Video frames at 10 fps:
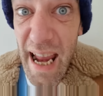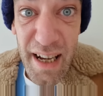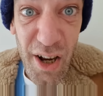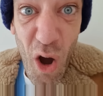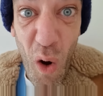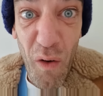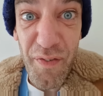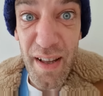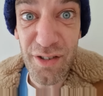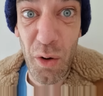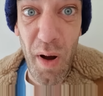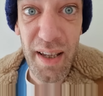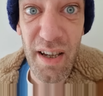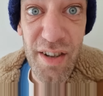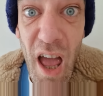Getting an office so I
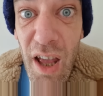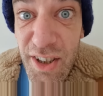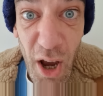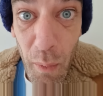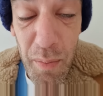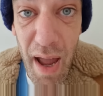could go and